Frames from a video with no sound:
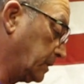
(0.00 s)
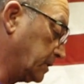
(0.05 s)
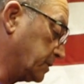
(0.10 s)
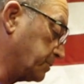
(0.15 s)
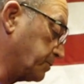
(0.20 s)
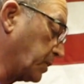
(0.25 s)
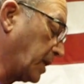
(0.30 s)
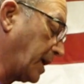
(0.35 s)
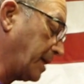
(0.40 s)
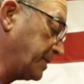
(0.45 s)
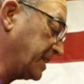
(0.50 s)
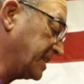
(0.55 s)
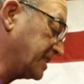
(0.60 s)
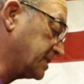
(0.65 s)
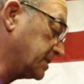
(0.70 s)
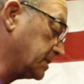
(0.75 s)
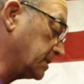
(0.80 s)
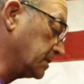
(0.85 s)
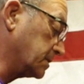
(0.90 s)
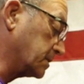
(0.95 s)
this priming
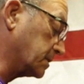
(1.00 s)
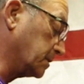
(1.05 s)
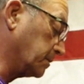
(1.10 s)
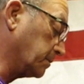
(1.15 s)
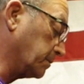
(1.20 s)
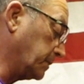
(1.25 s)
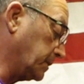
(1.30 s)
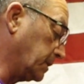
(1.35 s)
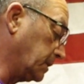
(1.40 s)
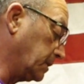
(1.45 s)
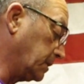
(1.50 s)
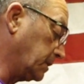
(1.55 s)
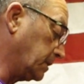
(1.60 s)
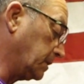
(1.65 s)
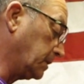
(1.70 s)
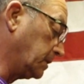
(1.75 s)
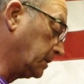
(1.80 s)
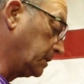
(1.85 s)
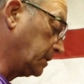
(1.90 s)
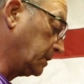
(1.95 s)
system,
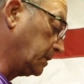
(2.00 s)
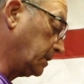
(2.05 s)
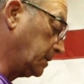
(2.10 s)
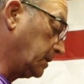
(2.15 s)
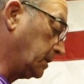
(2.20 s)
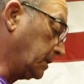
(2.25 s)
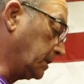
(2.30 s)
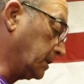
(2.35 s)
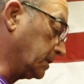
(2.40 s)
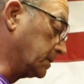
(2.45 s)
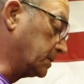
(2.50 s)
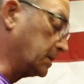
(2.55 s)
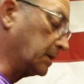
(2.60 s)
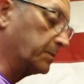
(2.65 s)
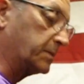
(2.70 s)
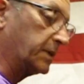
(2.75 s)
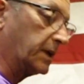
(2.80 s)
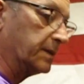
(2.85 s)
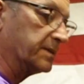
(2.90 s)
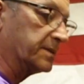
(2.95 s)
is
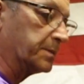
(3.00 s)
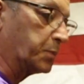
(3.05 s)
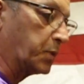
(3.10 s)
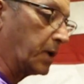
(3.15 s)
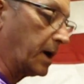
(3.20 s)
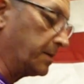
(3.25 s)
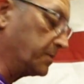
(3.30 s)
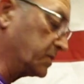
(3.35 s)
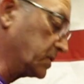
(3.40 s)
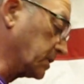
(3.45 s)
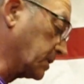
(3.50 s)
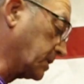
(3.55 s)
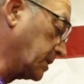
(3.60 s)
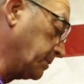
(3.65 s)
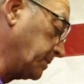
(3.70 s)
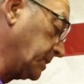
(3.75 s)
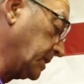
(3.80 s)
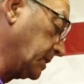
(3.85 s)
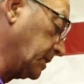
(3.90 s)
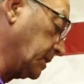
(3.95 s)
sometimes the primers will
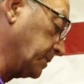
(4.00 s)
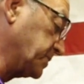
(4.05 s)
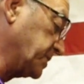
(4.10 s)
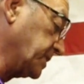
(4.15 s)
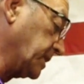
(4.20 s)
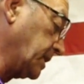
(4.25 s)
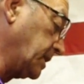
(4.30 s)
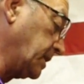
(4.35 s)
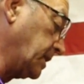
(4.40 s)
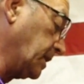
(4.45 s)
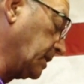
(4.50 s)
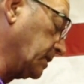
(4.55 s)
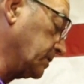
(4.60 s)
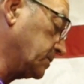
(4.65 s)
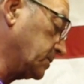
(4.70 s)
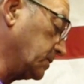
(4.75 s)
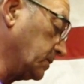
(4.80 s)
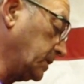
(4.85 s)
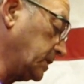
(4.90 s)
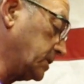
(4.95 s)
come in upside
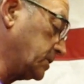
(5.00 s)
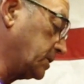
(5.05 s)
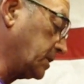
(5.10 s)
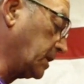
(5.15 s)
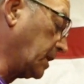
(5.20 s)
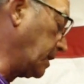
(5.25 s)
down, so each